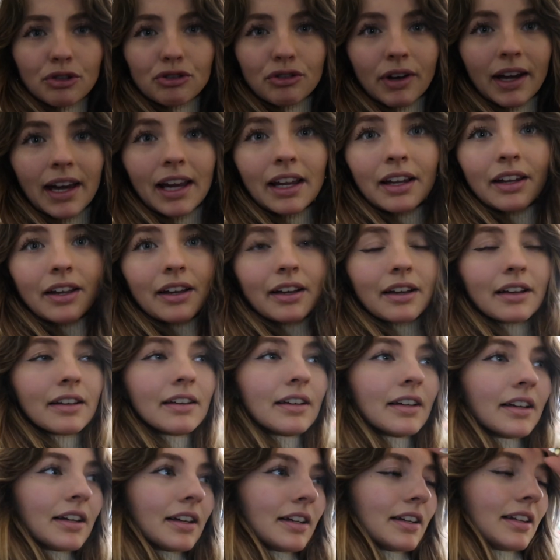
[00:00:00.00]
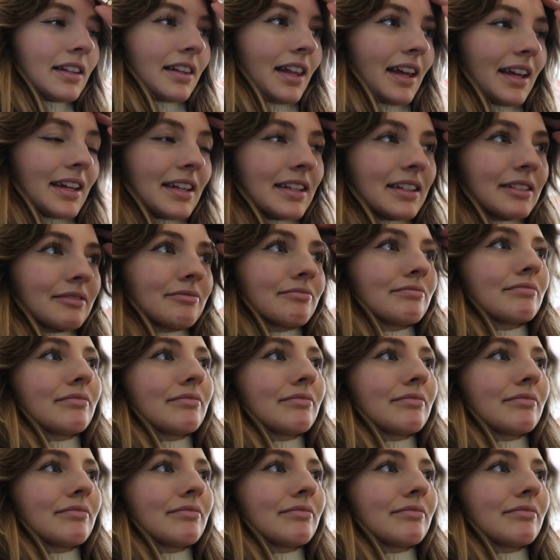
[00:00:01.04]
trailer like